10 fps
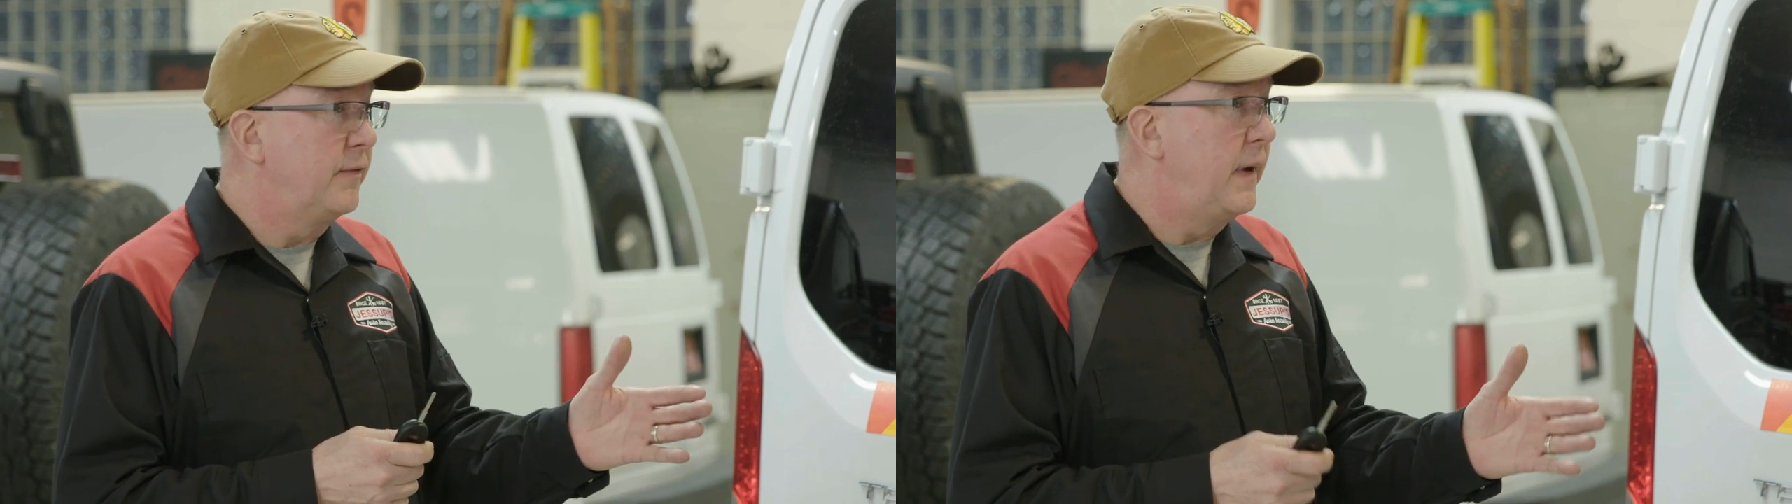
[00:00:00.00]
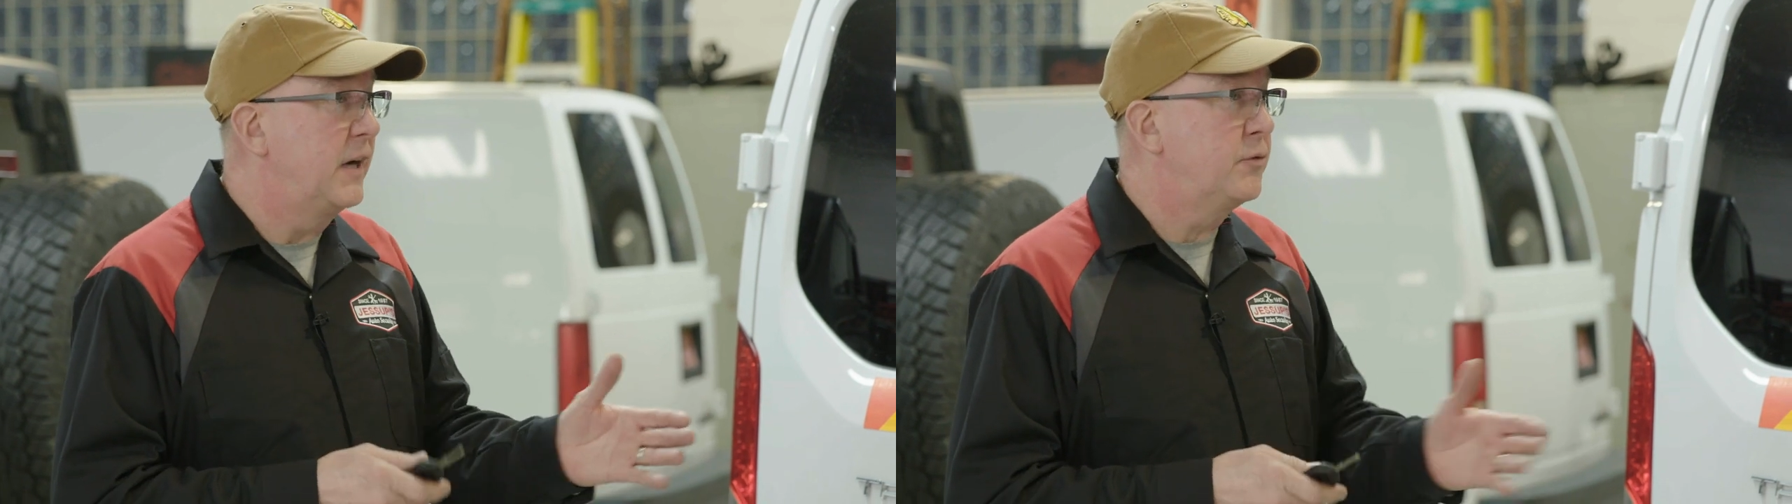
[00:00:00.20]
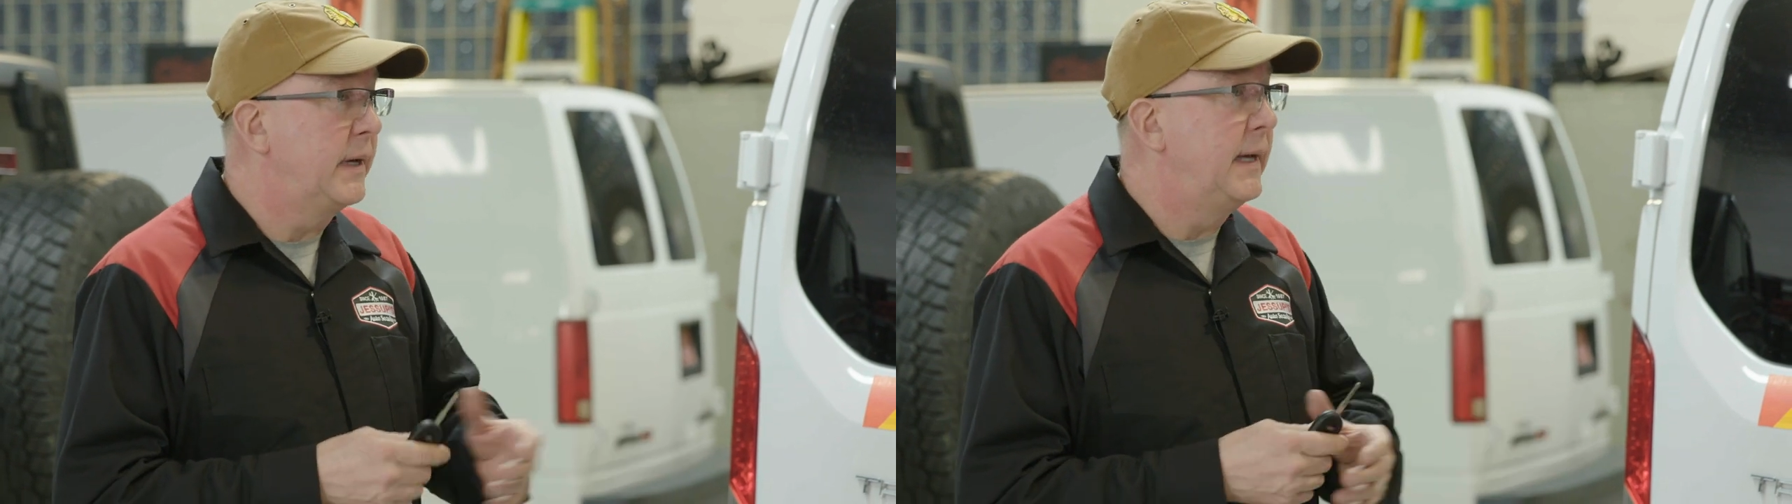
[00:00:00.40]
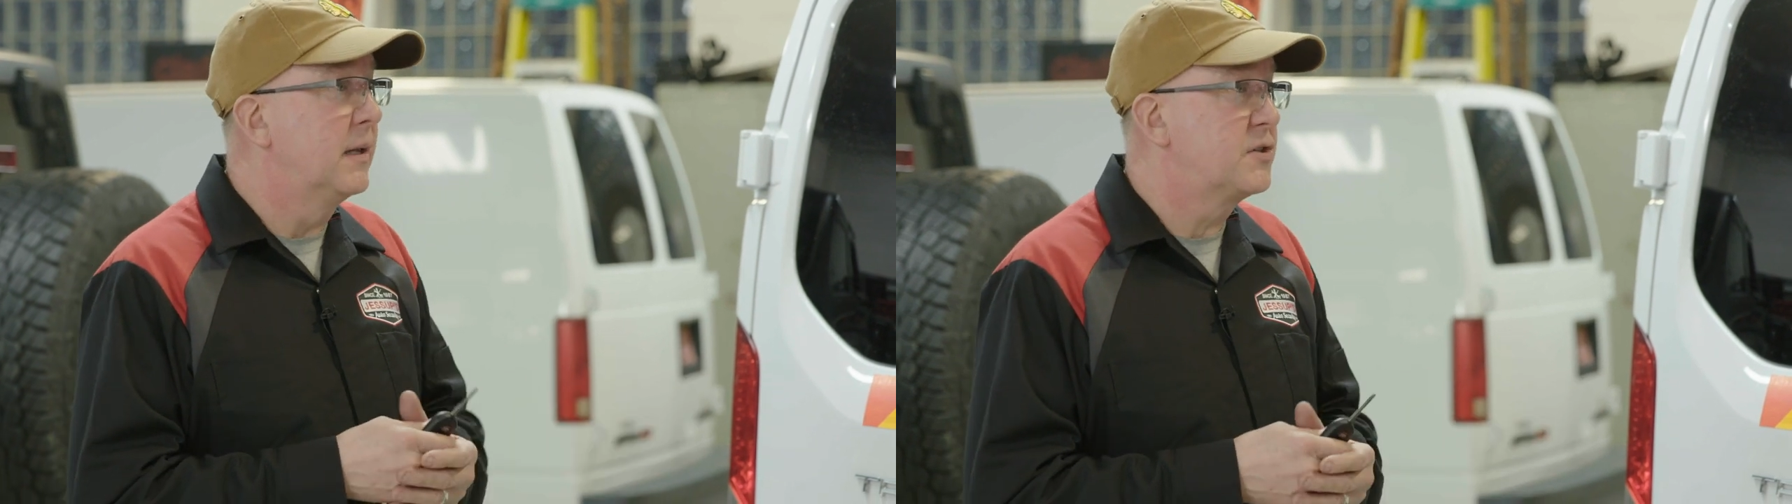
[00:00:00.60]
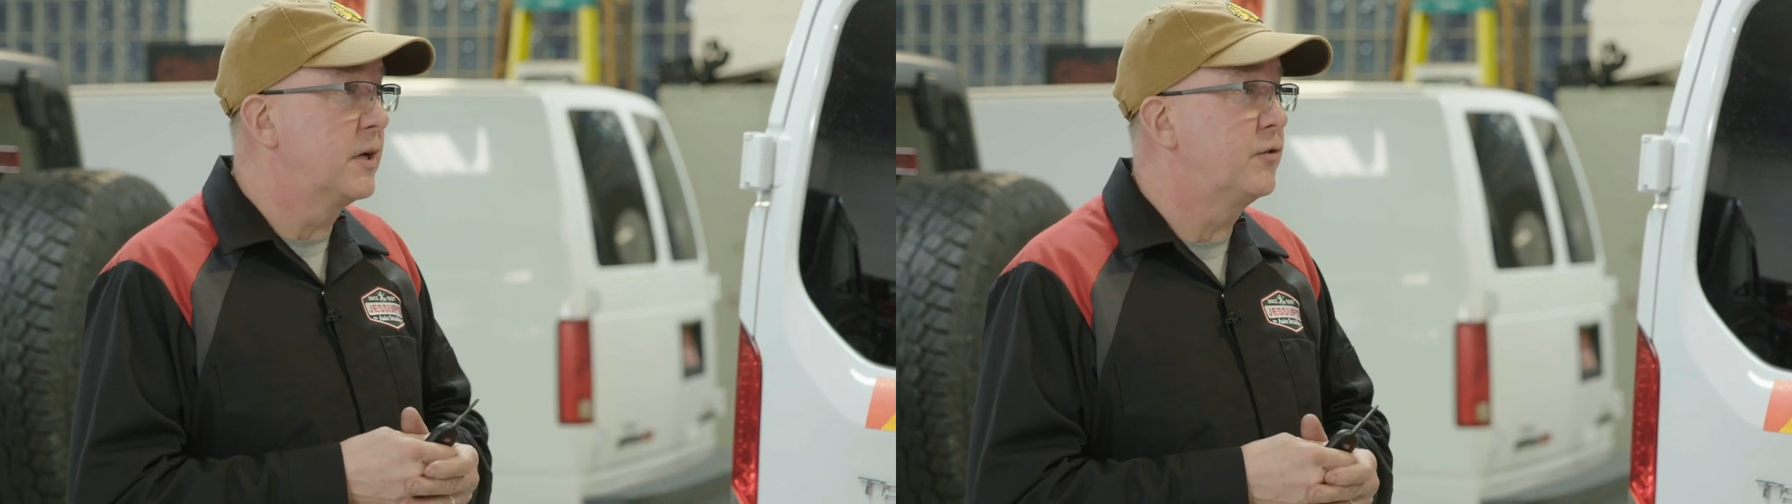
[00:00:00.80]
factory
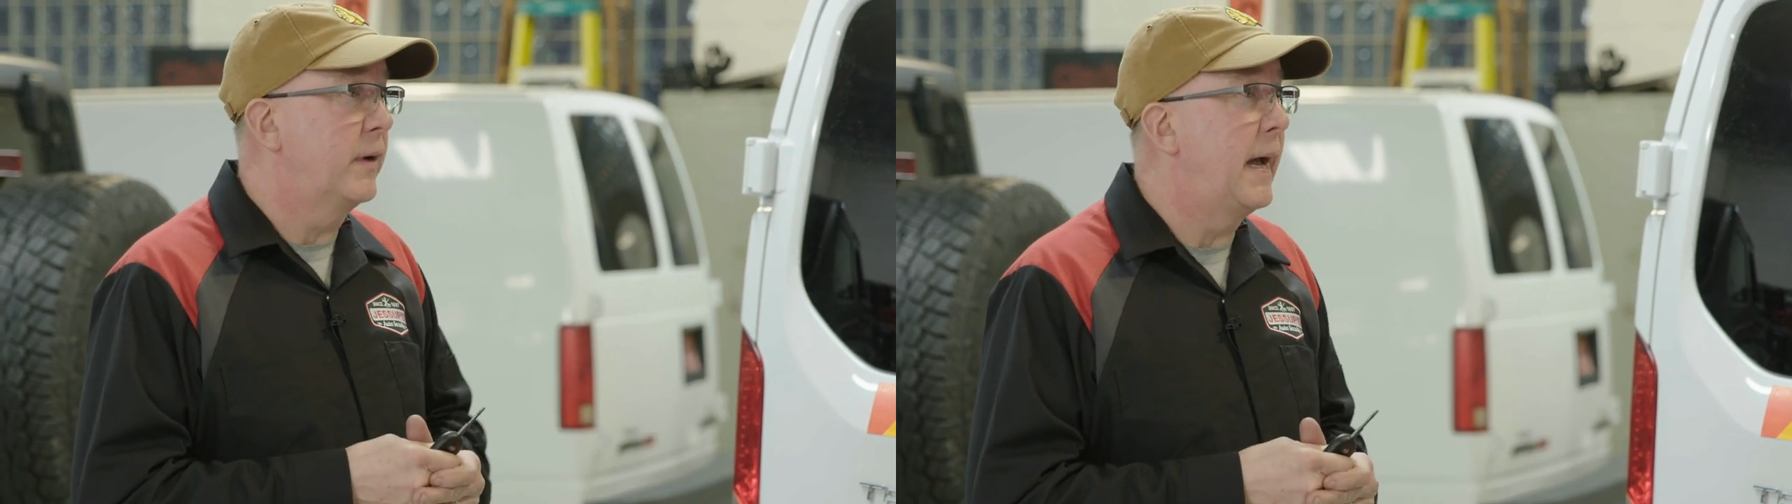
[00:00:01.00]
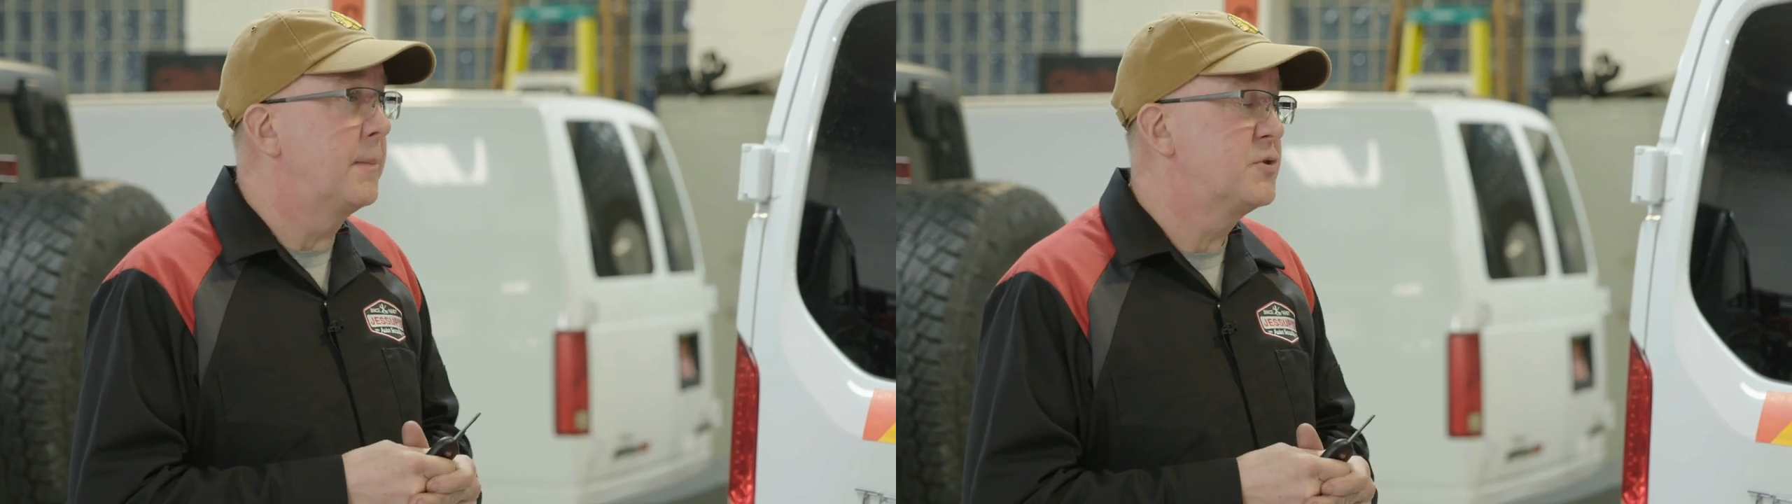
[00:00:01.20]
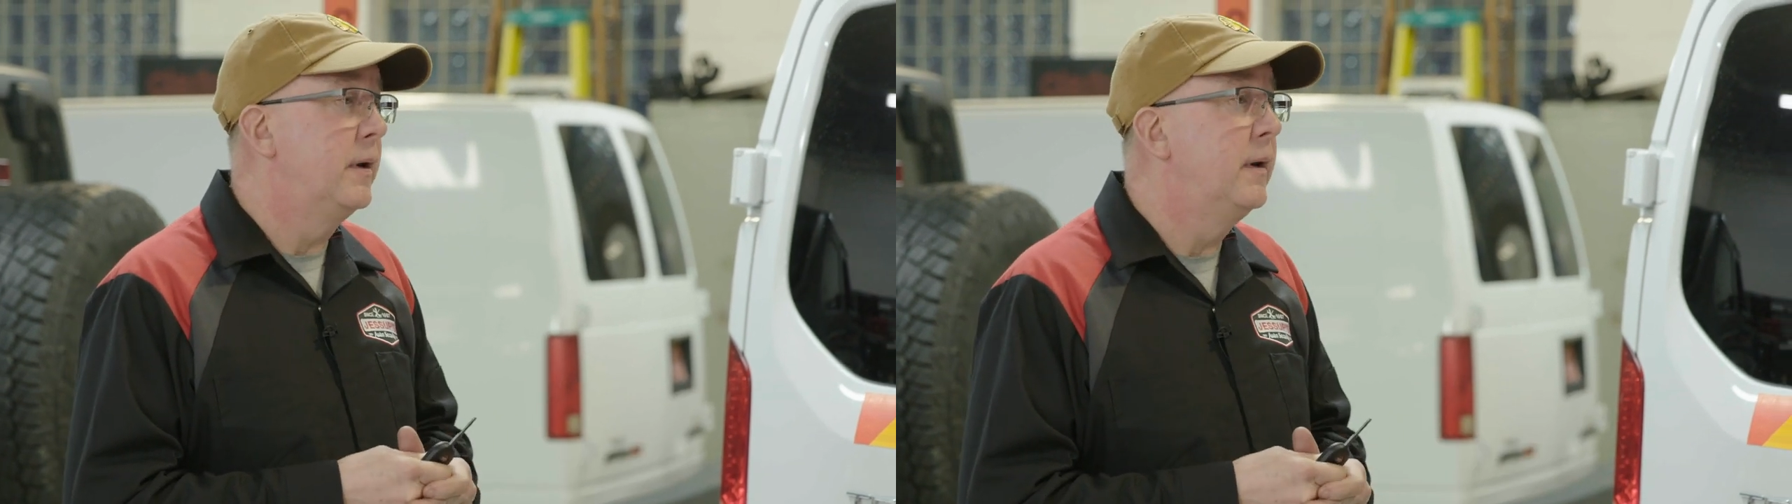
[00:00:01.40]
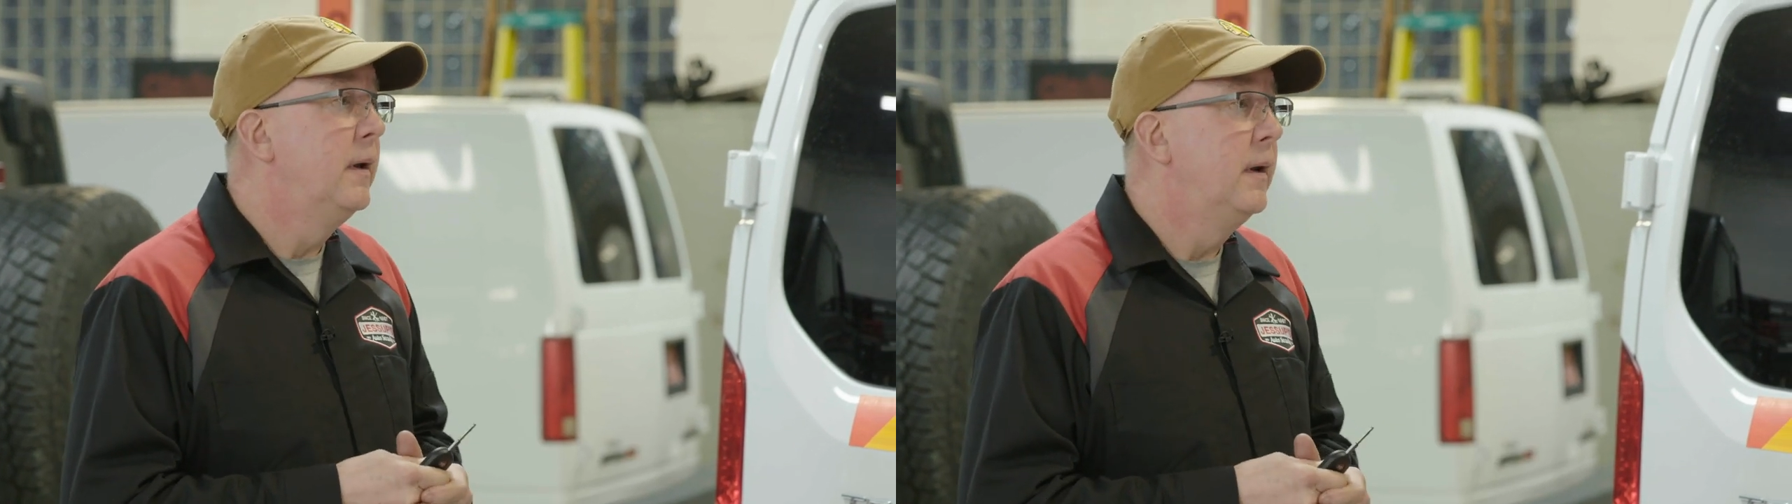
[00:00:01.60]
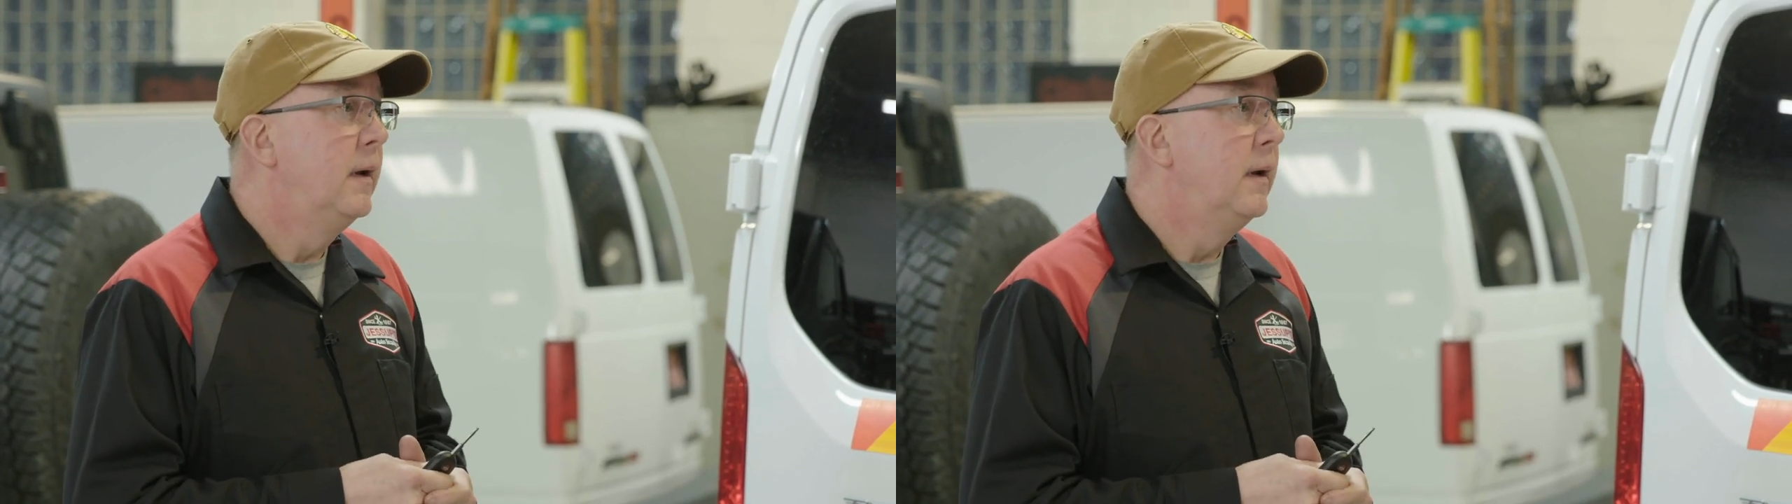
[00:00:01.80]
keyless entry option,